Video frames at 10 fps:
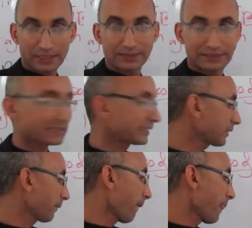
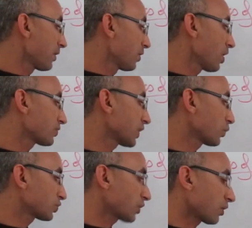Static.
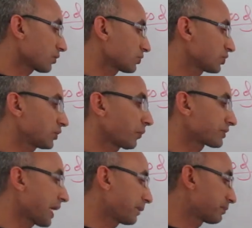Also stock,
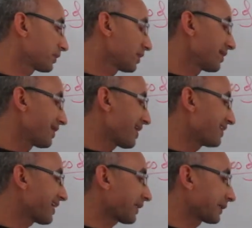stereotype,
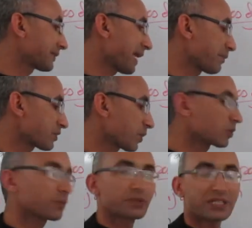and archetype. This
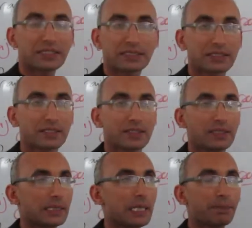one represents
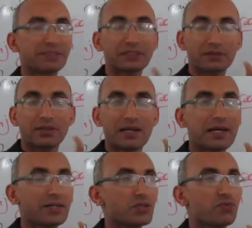a
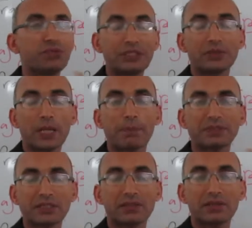particular figure, a
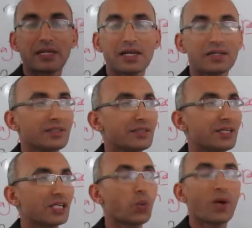particular
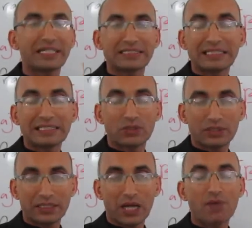quality,
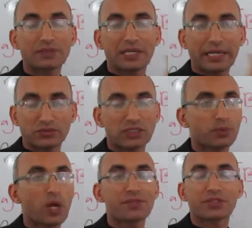of a character. For
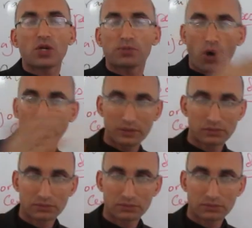example, we have the cowboy,